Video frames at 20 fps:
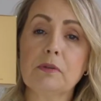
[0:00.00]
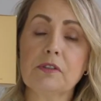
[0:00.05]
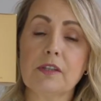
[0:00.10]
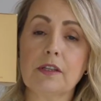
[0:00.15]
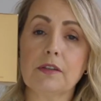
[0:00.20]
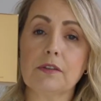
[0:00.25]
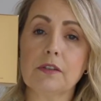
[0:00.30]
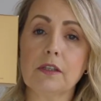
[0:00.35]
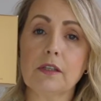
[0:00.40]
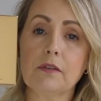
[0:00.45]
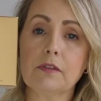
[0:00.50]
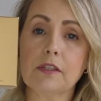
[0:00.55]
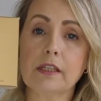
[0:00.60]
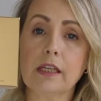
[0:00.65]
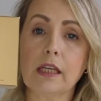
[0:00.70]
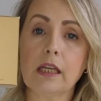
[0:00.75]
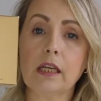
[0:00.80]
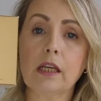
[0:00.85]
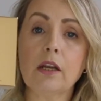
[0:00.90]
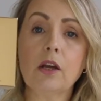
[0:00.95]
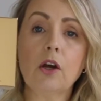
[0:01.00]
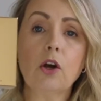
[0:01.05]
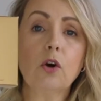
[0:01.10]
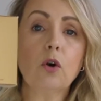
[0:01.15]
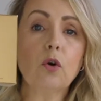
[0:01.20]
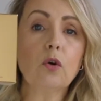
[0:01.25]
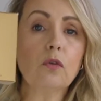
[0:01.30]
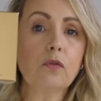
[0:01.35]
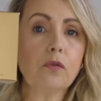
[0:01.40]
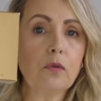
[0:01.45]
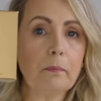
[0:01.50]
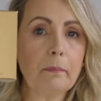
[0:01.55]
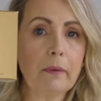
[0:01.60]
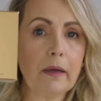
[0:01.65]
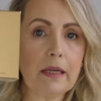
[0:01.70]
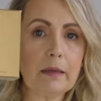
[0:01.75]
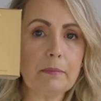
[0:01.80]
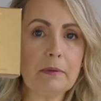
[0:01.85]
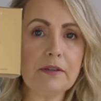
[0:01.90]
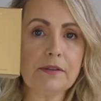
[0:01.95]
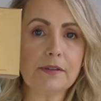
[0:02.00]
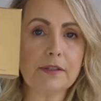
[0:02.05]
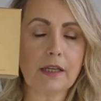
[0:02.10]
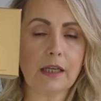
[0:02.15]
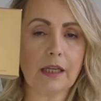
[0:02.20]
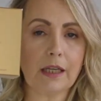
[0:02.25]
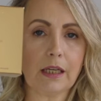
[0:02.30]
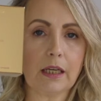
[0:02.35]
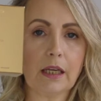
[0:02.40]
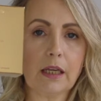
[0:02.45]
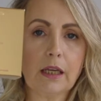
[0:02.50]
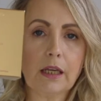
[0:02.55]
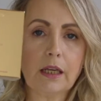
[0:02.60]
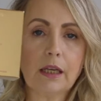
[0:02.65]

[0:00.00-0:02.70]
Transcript: sensitive skin or for baby skin.